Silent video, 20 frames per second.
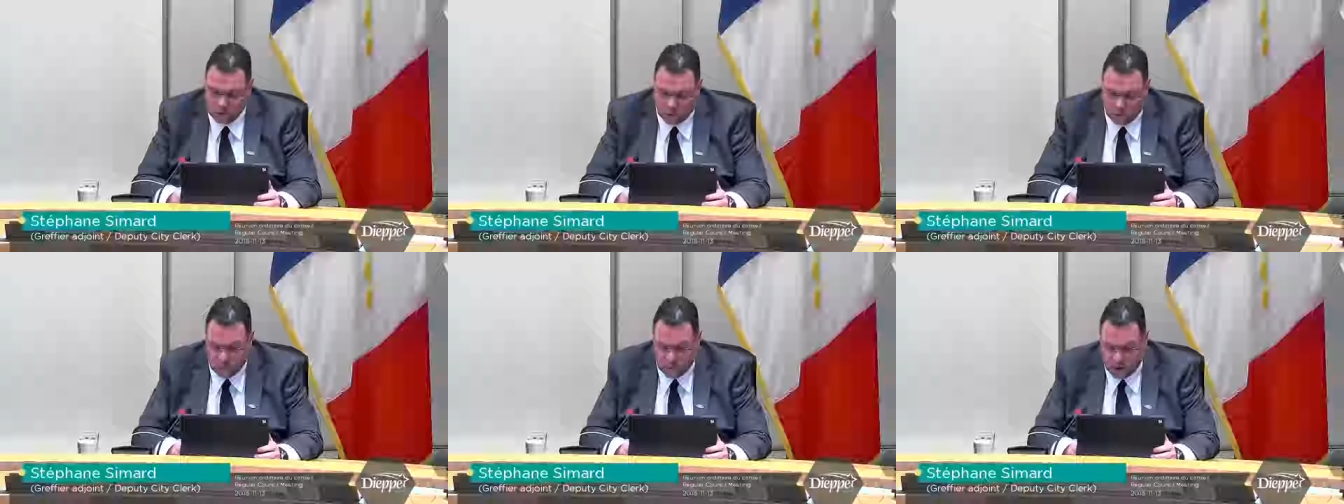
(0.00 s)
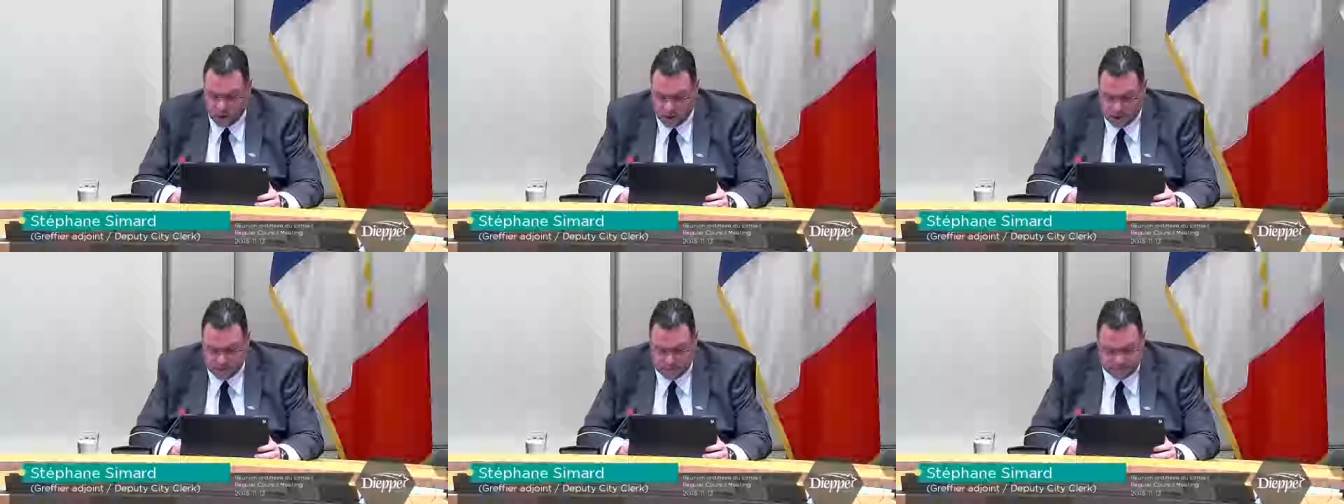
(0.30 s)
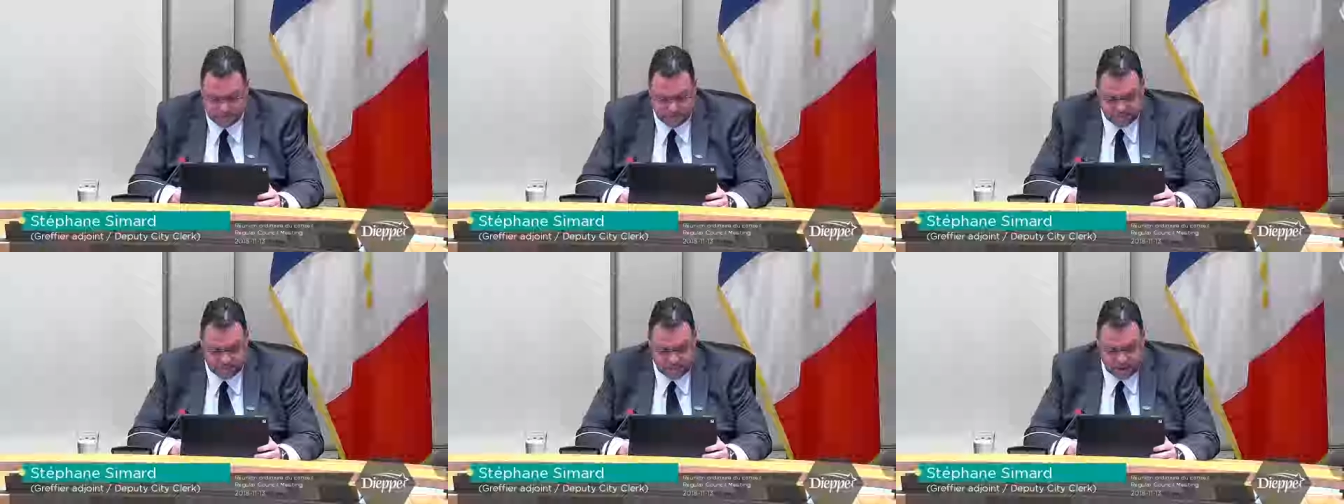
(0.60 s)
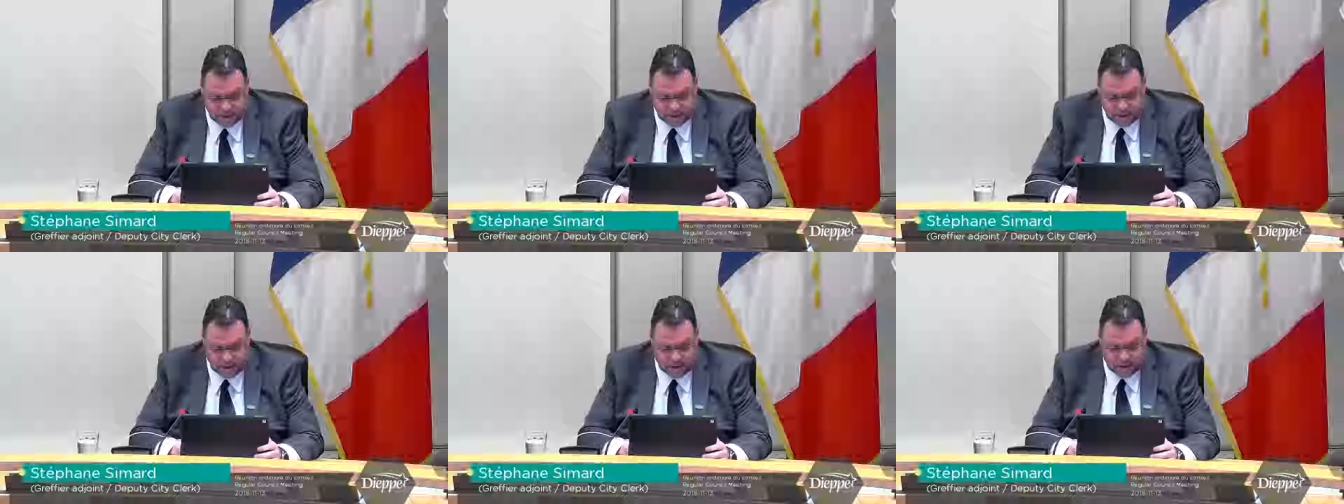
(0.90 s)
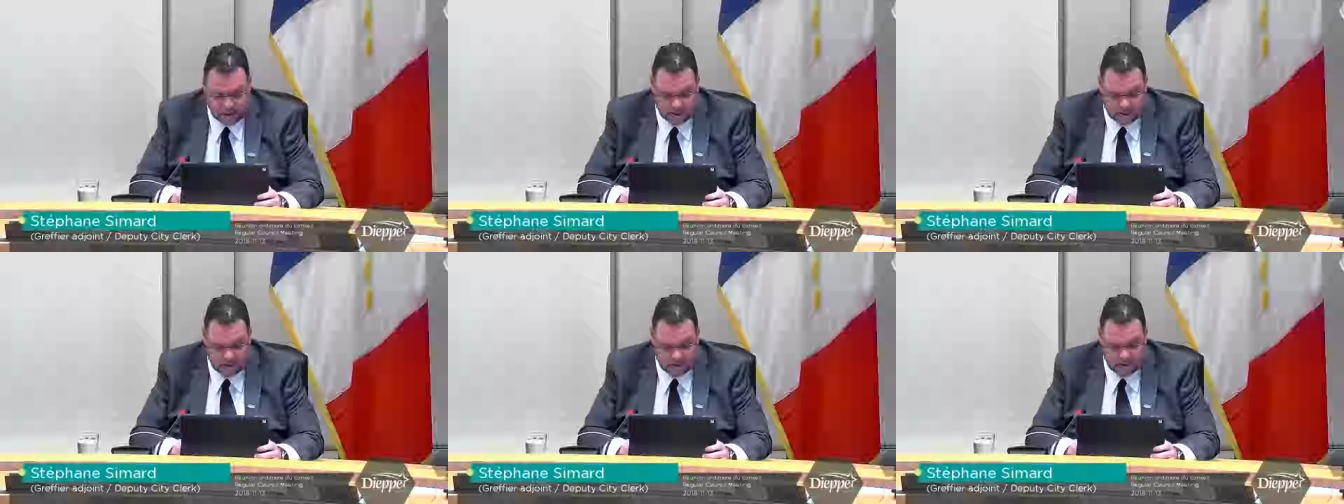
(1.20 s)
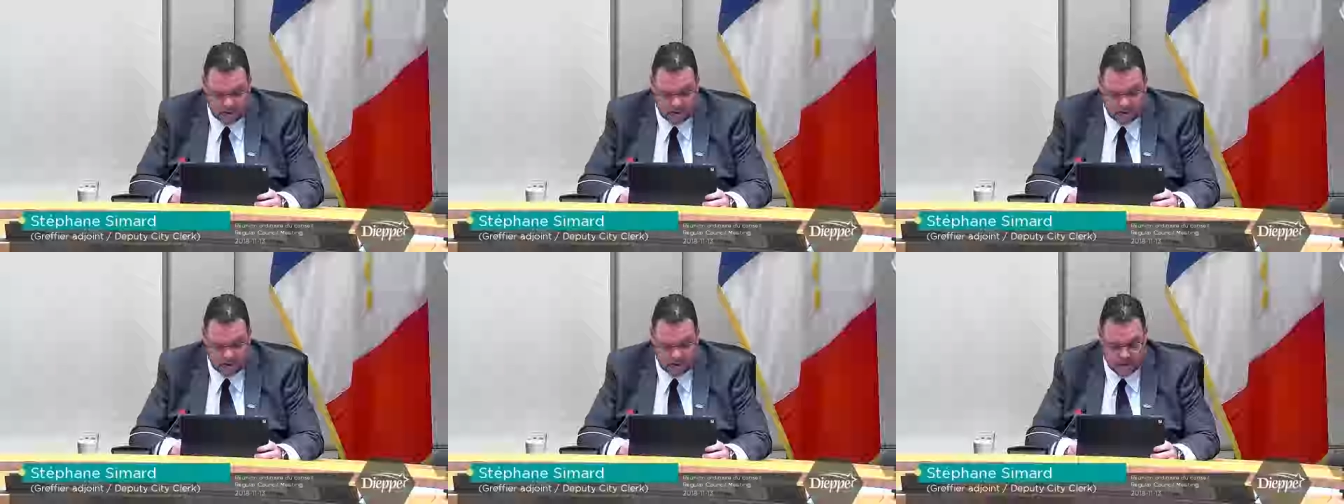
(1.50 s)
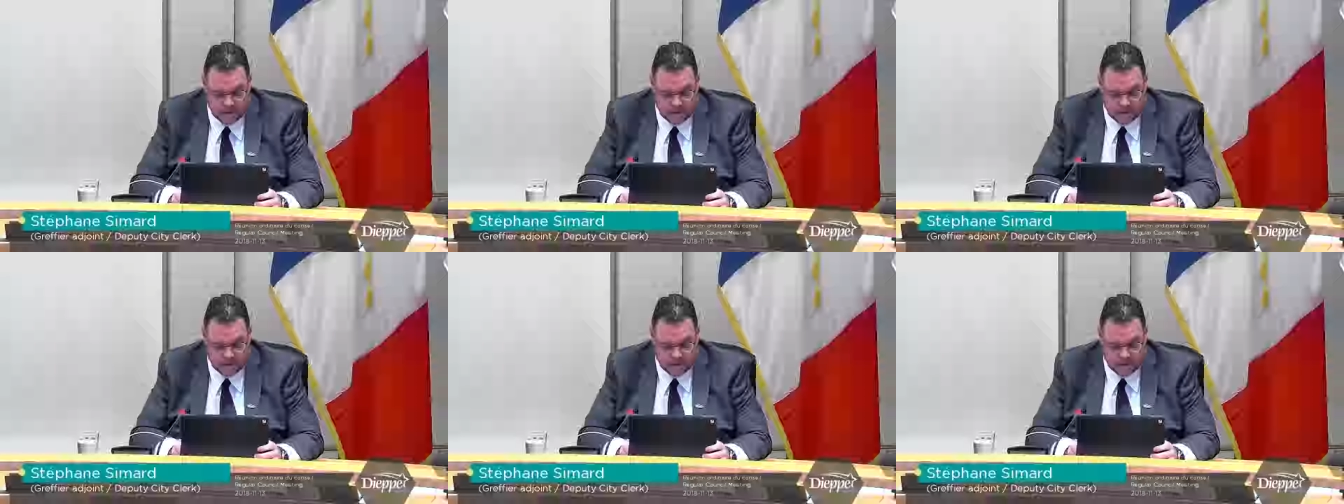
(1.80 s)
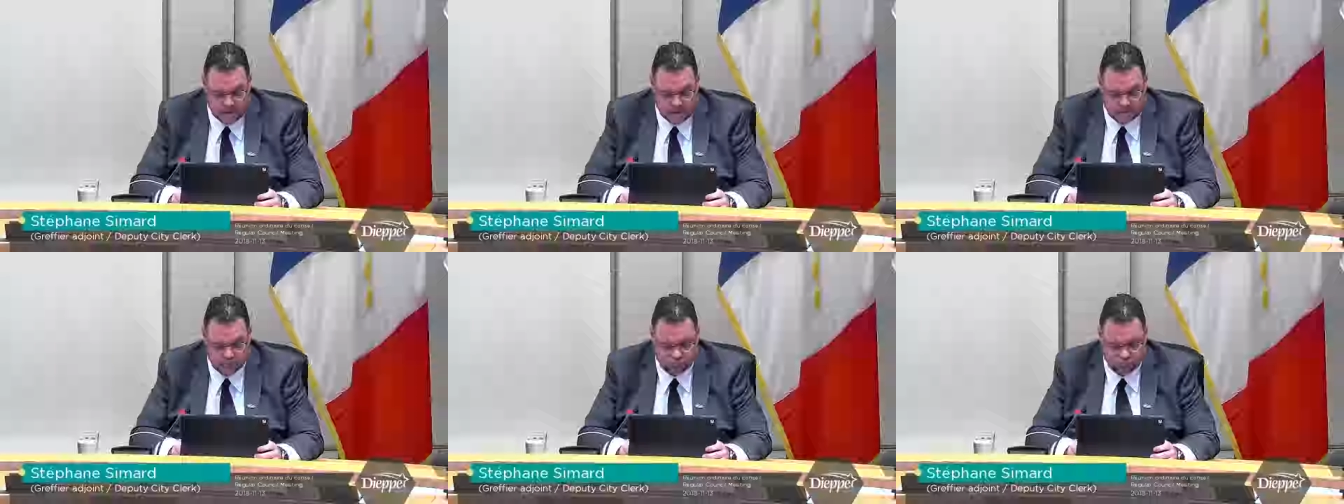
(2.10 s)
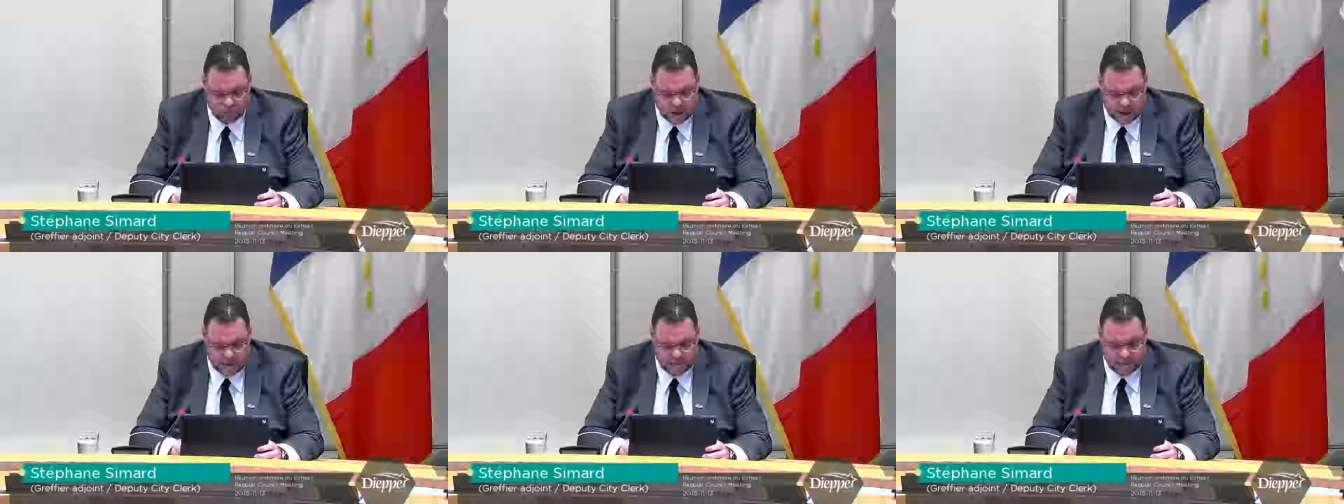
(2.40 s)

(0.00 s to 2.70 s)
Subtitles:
prohibitions are Article 3.